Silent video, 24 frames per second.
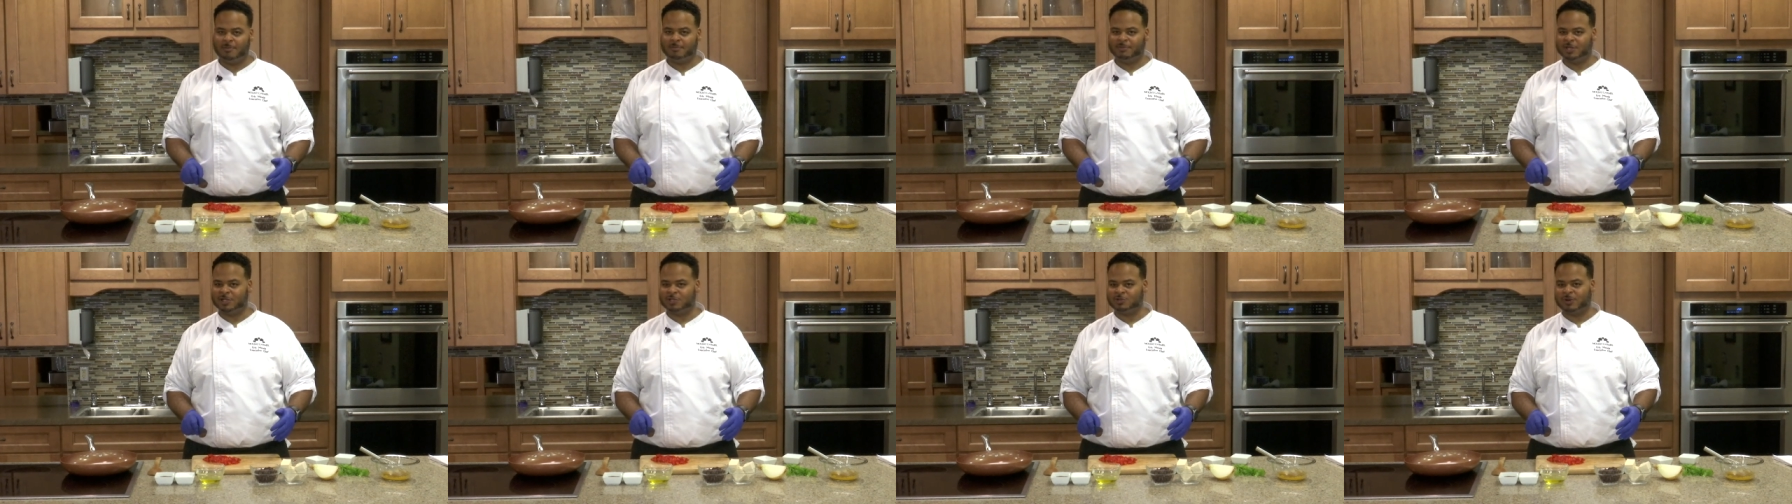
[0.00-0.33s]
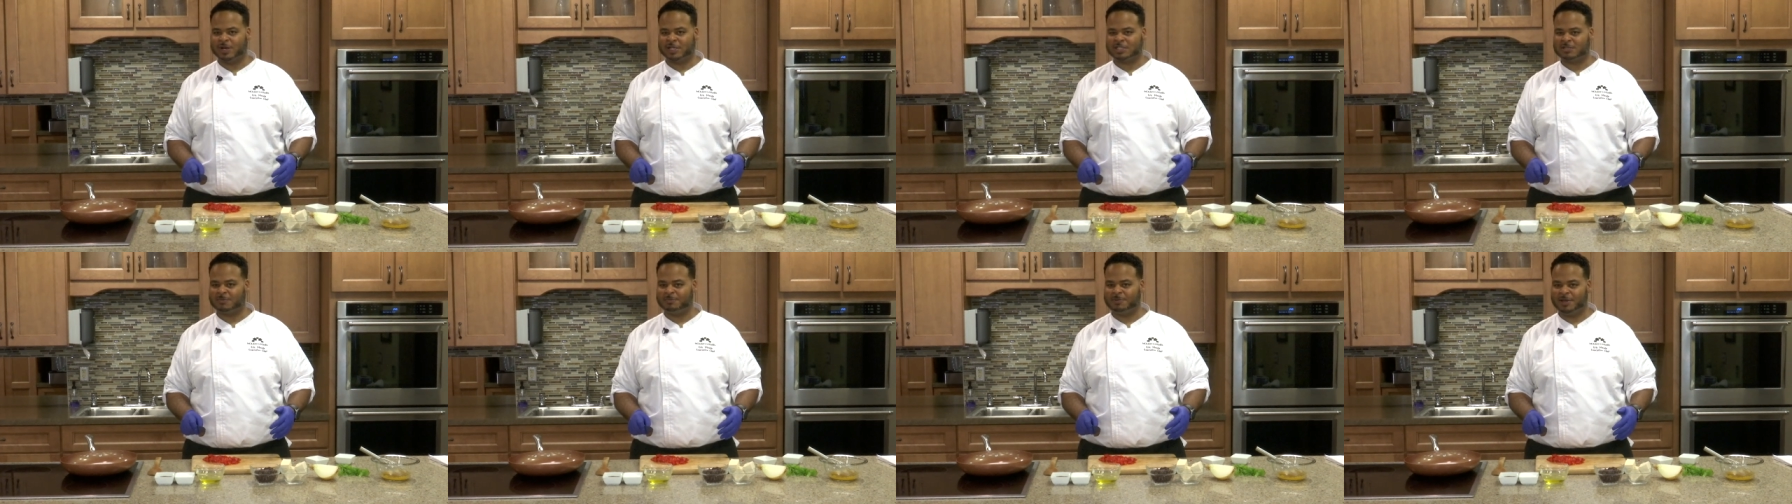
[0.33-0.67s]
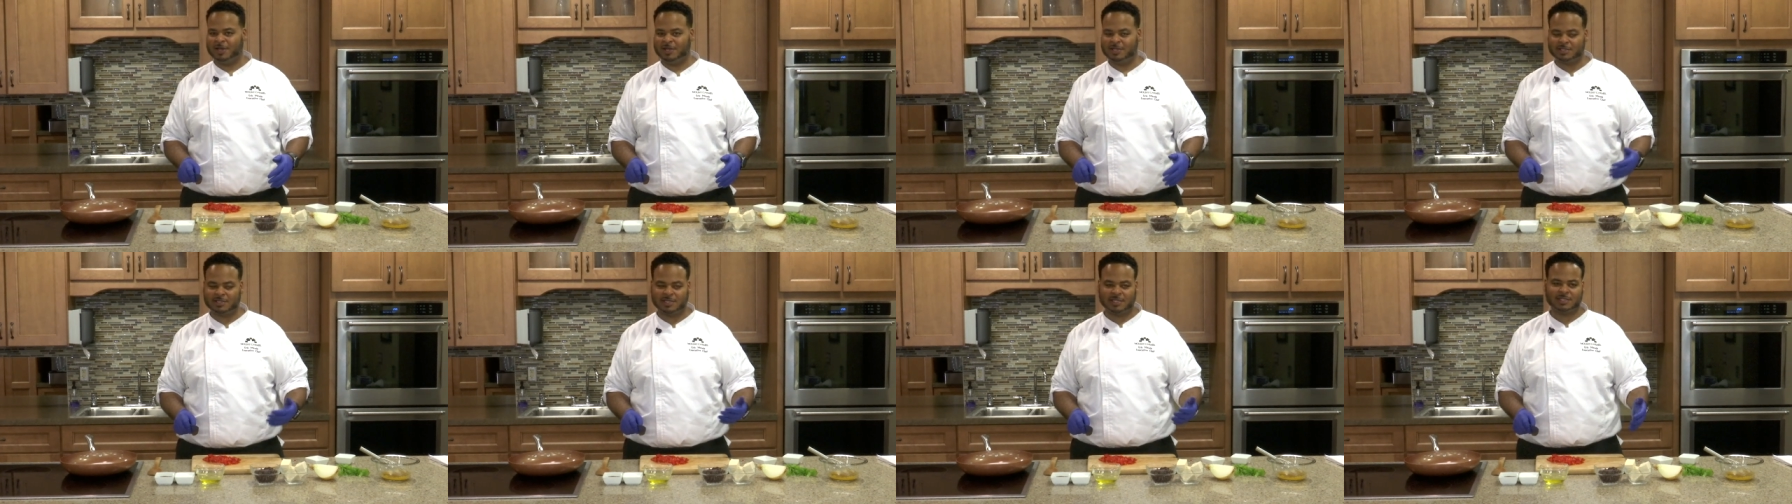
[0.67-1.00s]
This
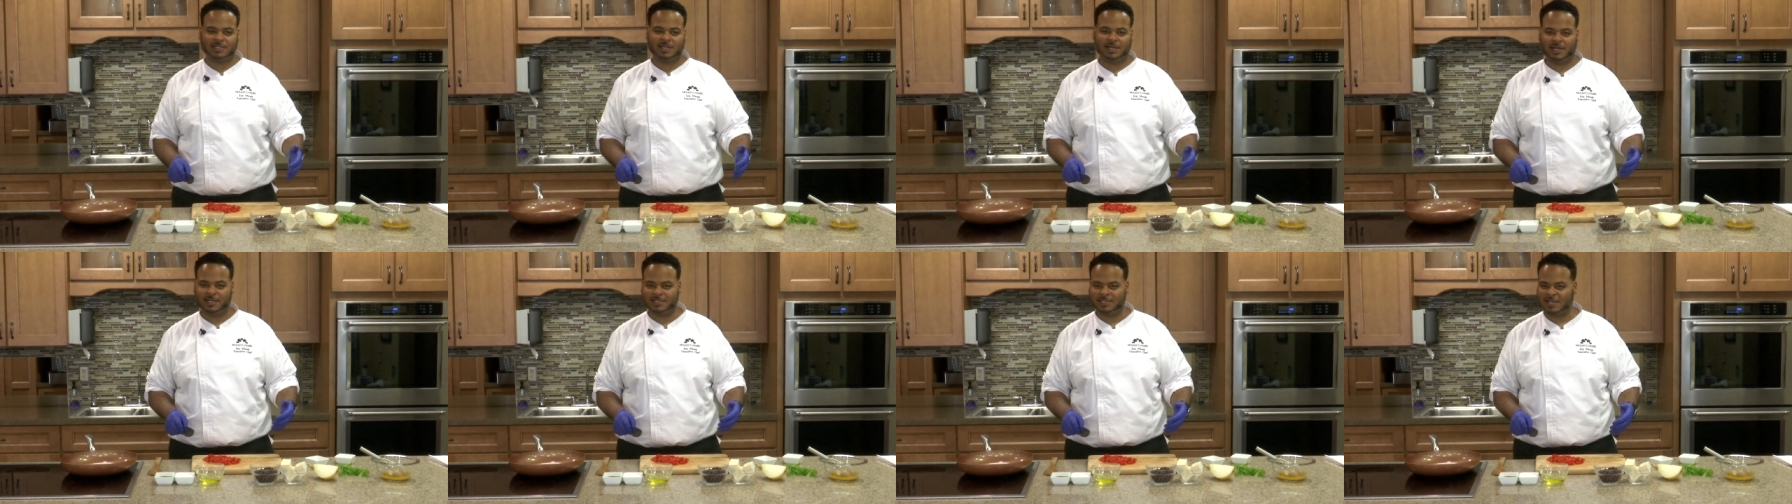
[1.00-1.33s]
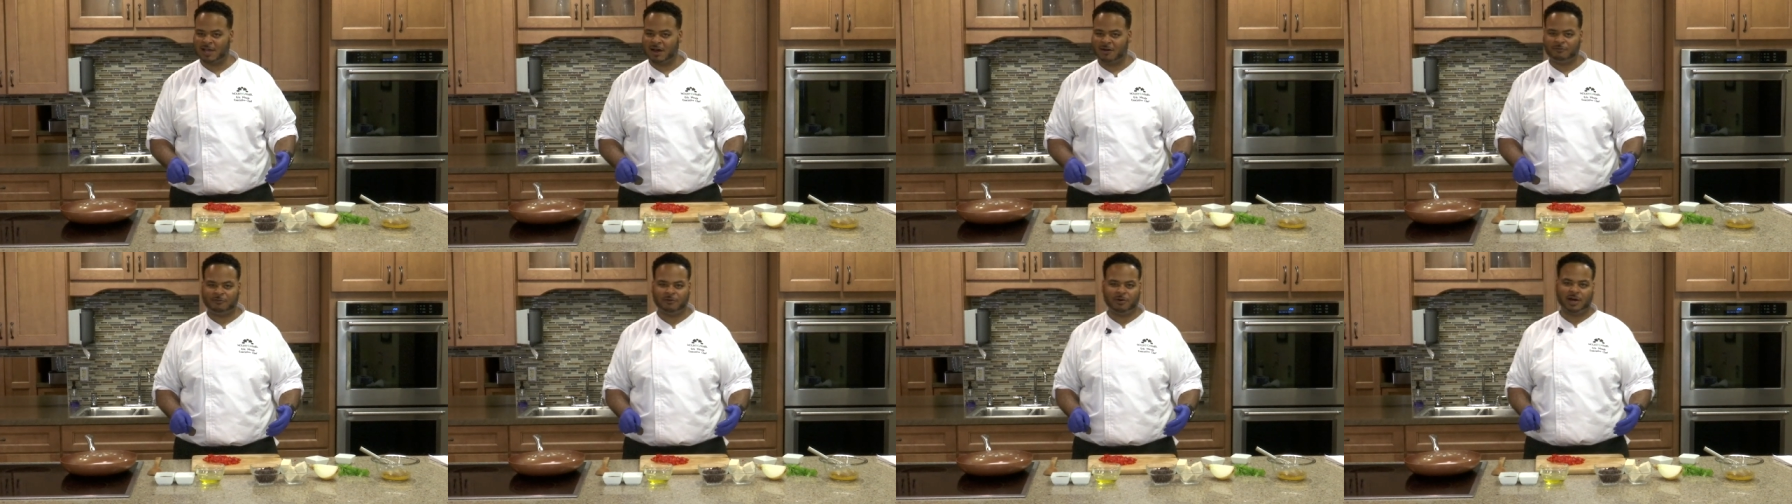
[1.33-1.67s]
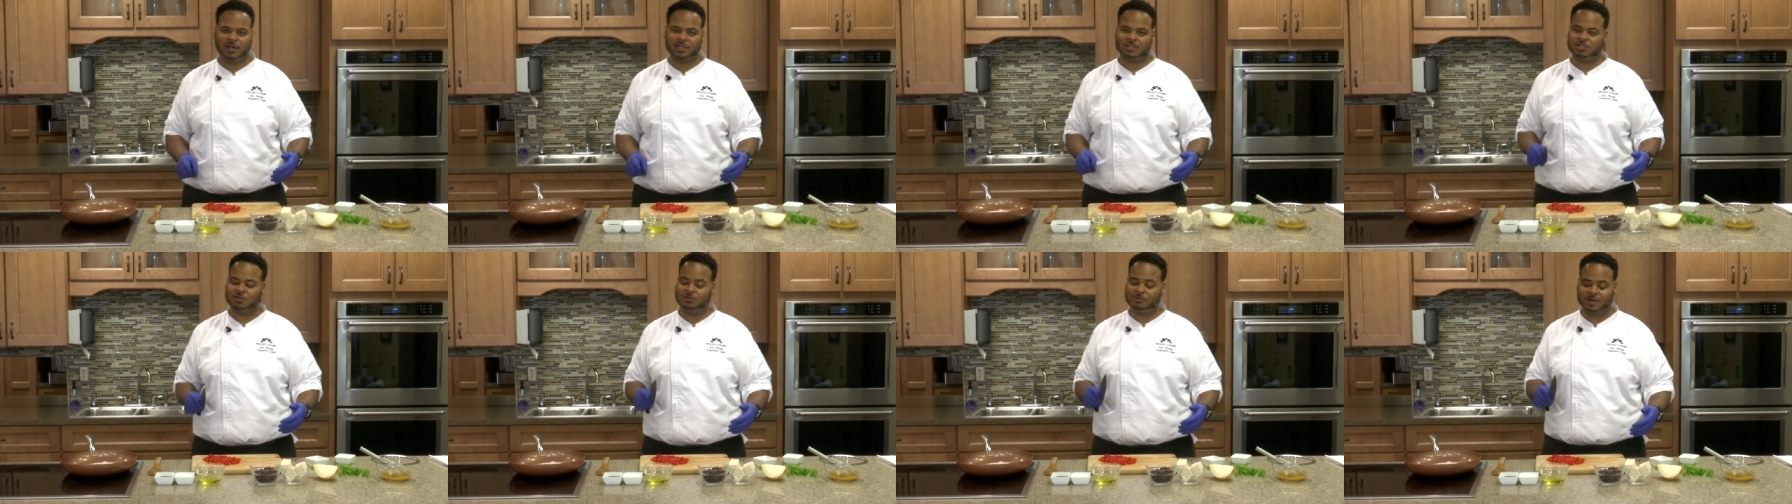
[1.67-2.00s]
recipe, since it is
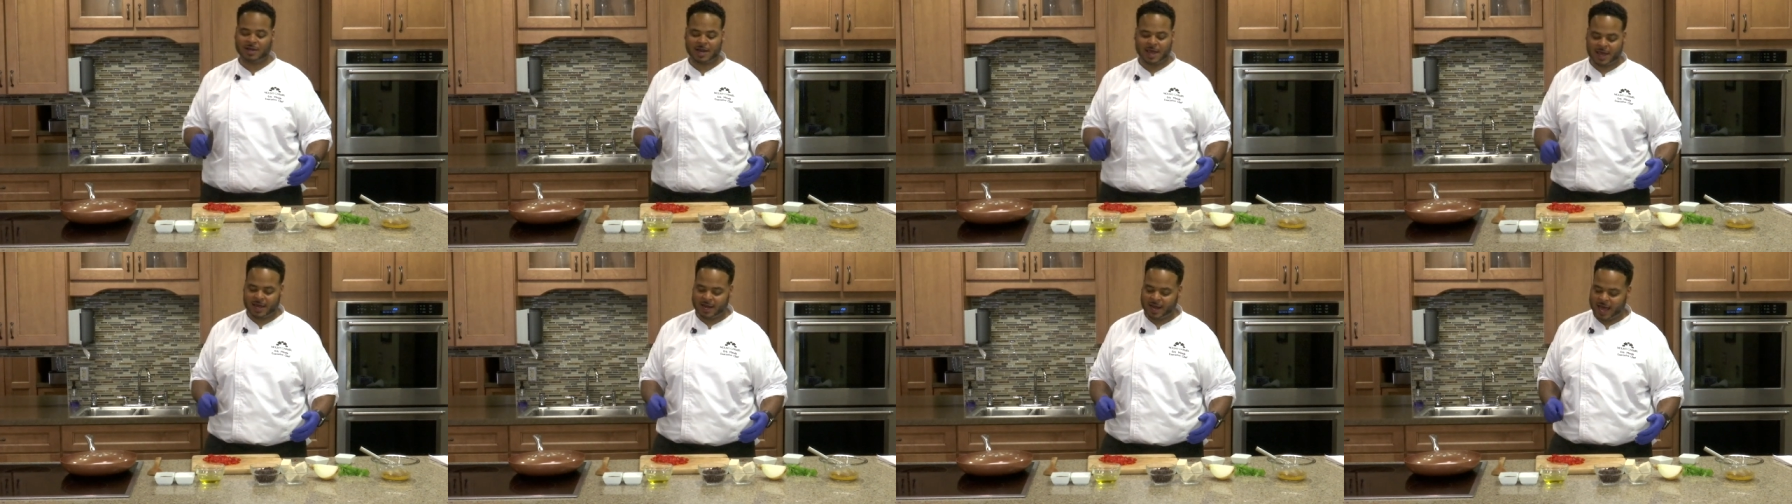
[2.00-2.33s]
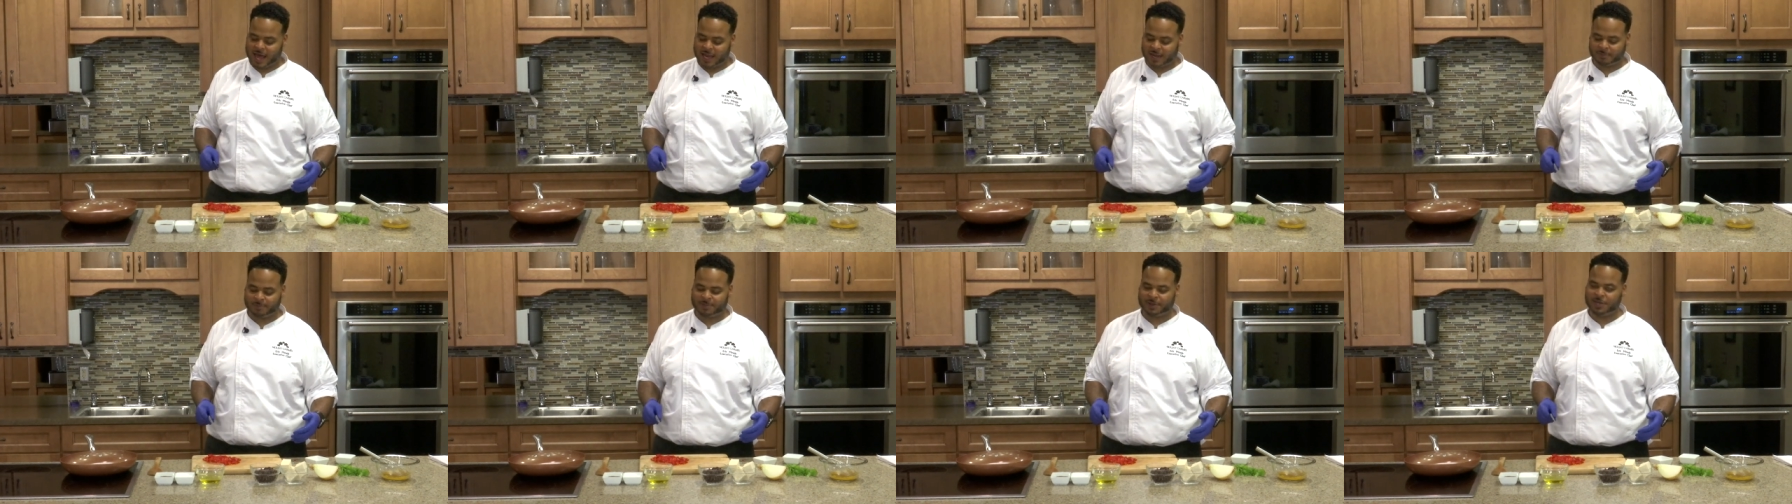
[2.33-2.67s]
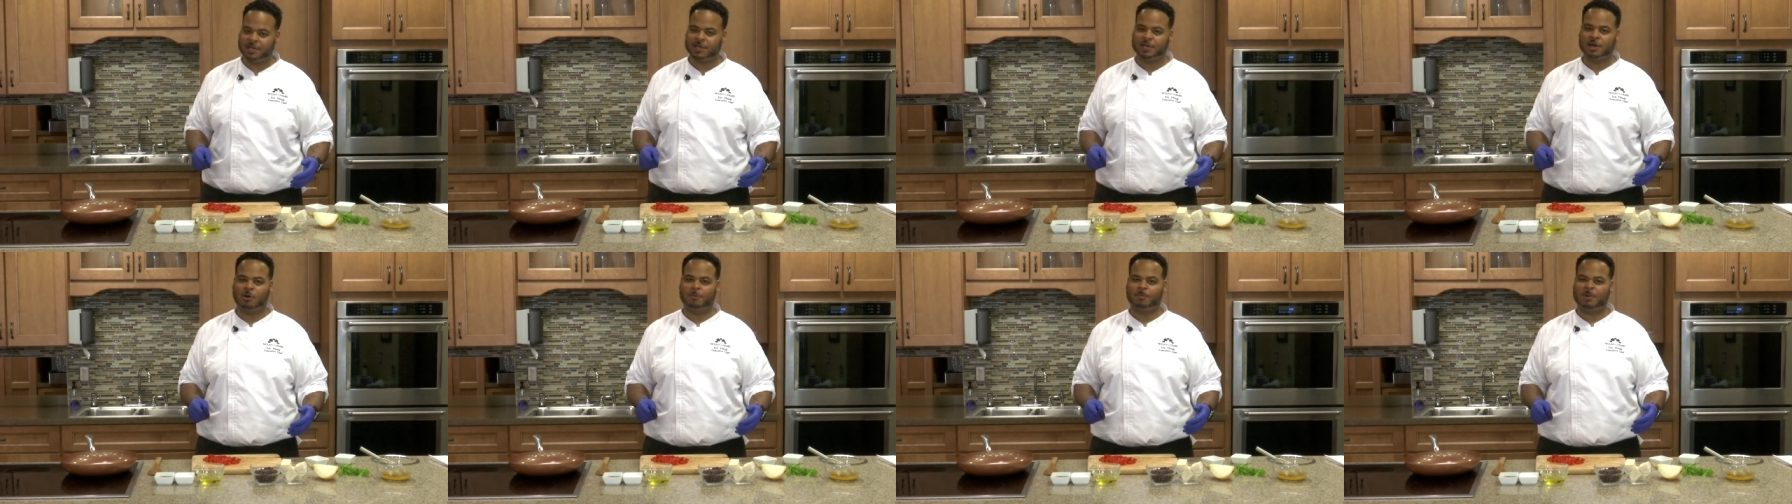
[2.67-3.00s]
Southwest, you can add
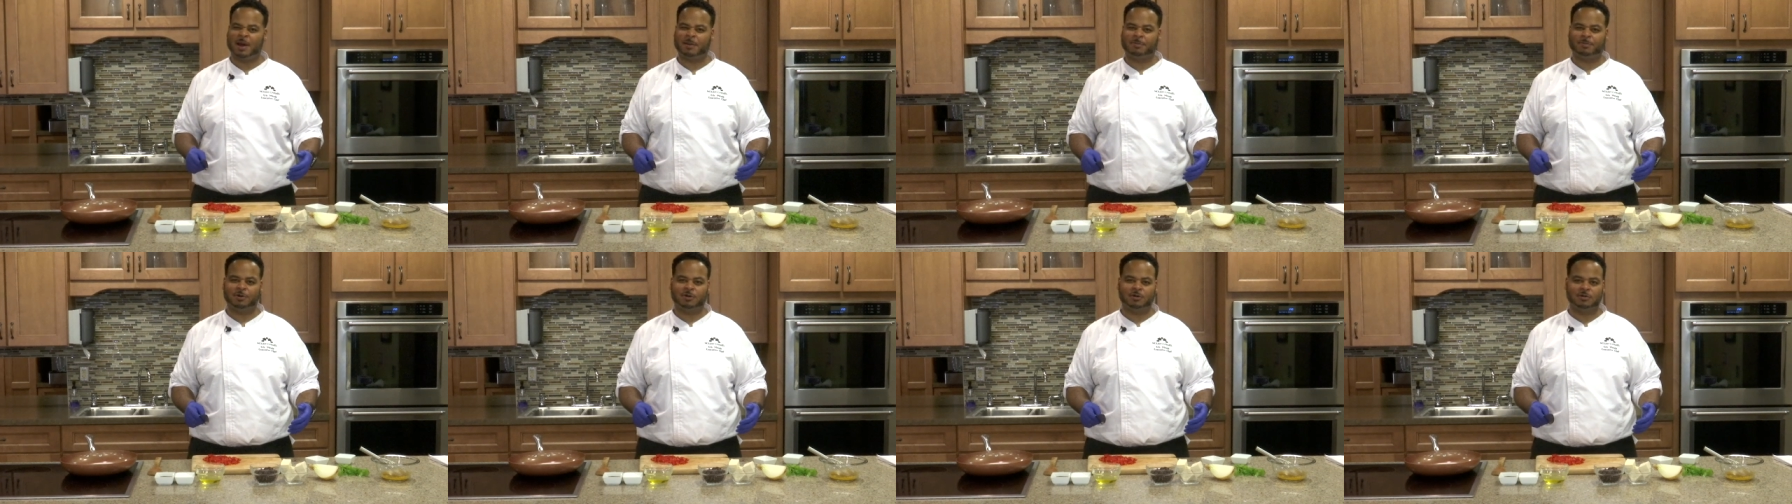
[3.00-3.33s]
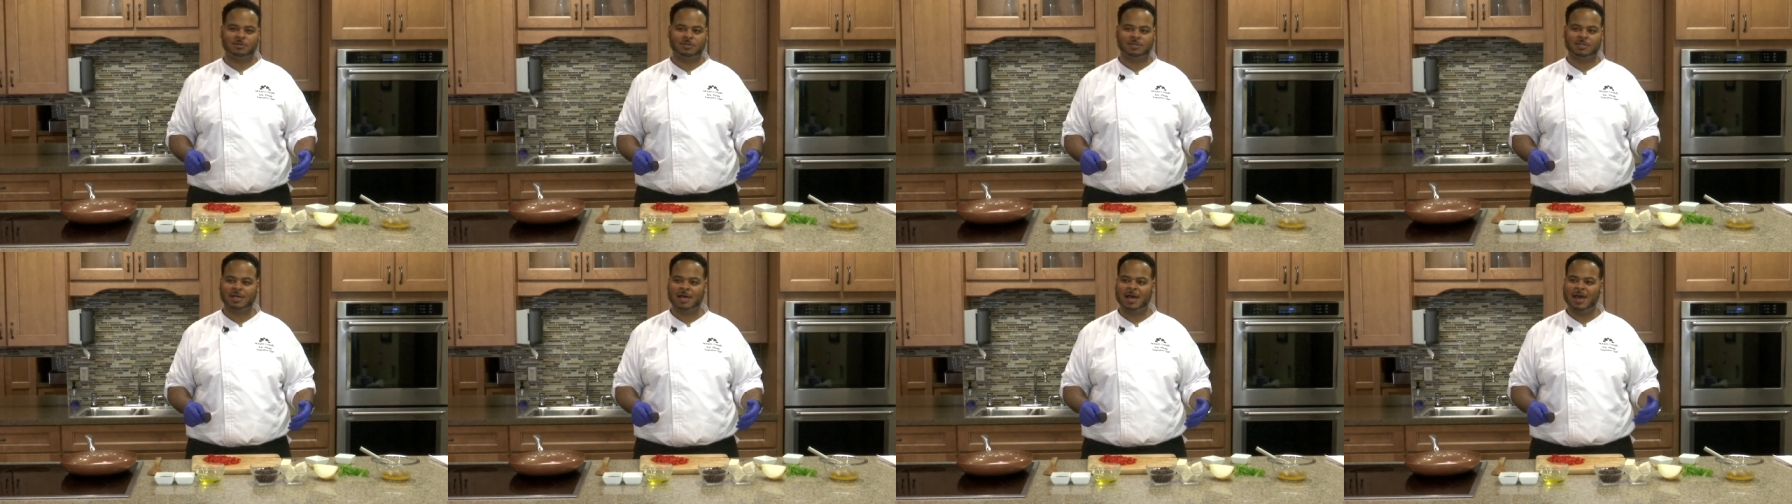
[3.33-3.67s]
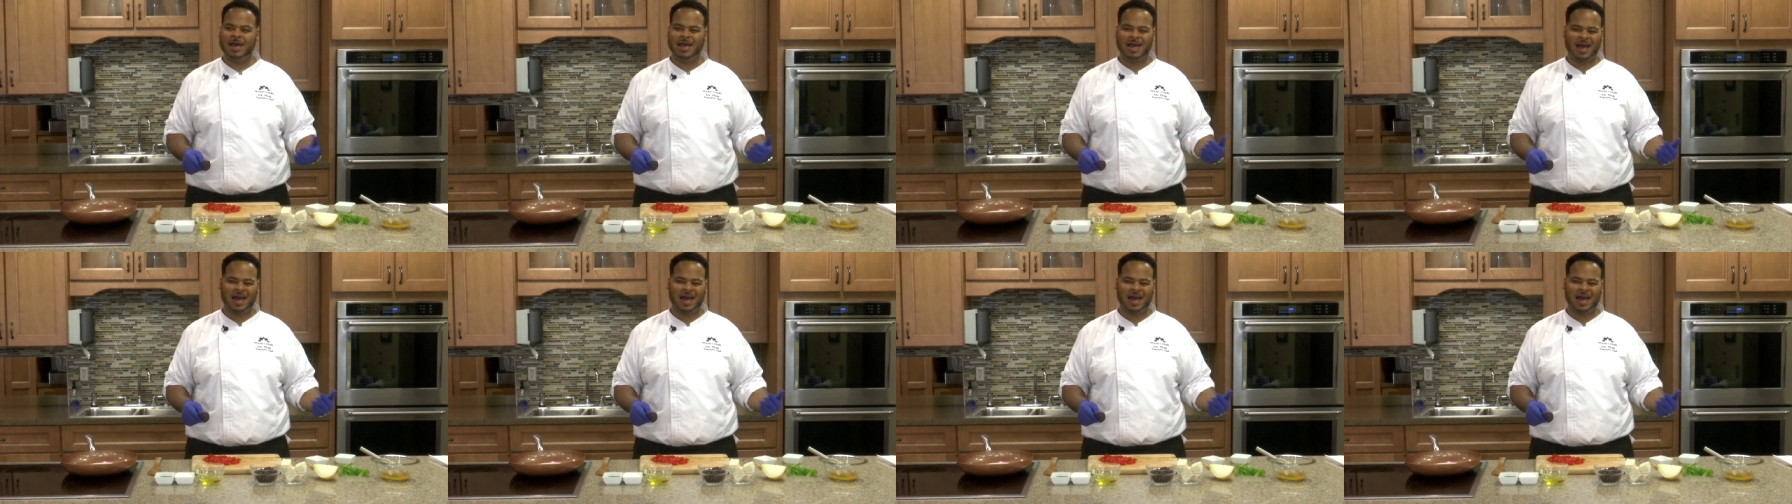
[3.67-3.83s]
jalapeno peppers.